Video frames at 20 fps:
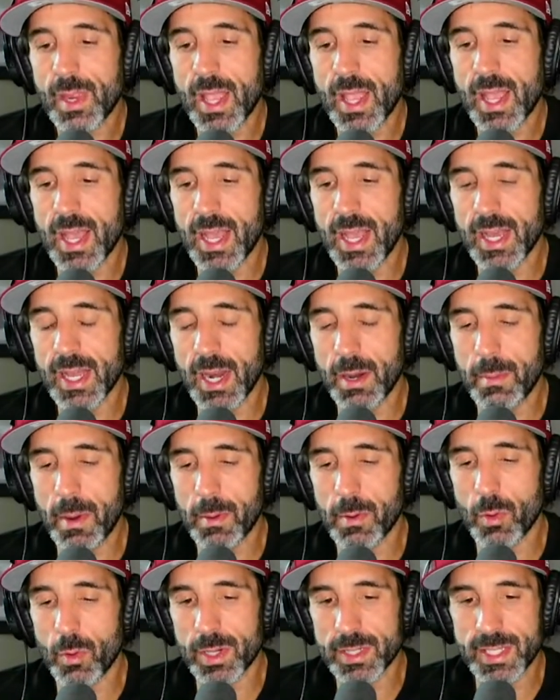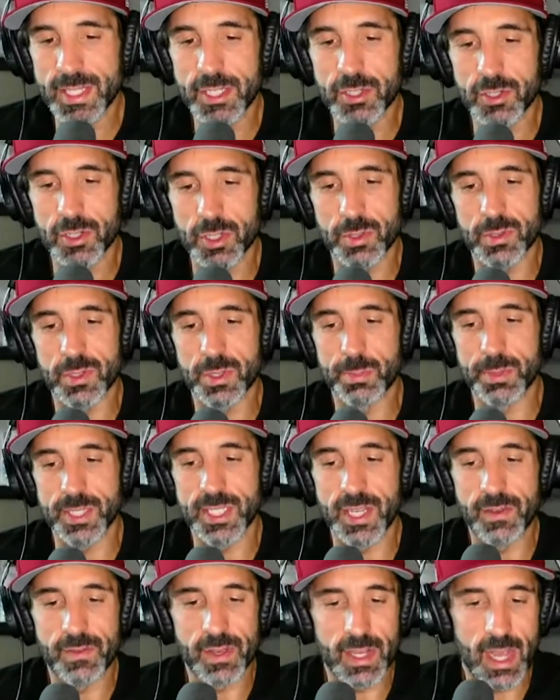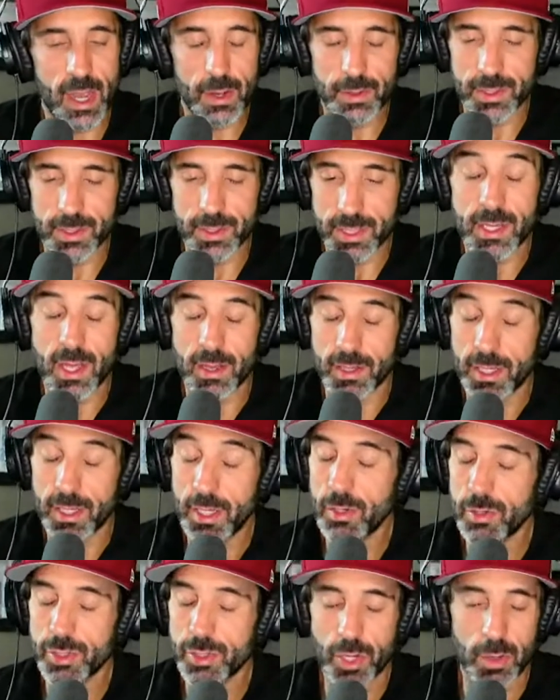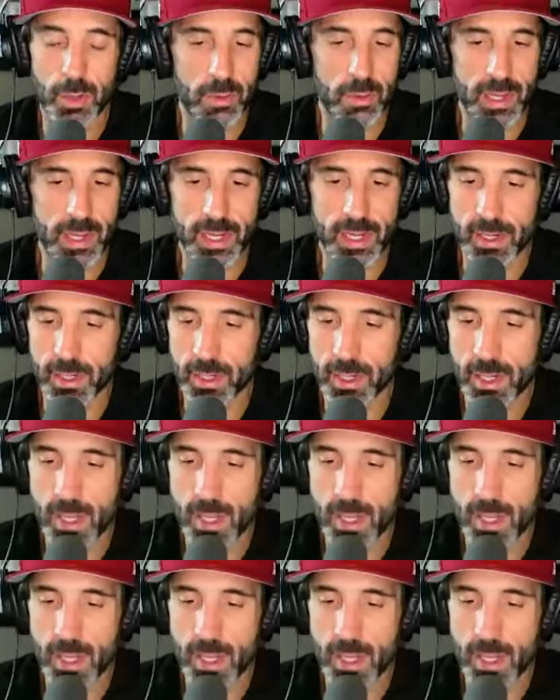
and I remember one teacher in specific. I was a huge troublemaker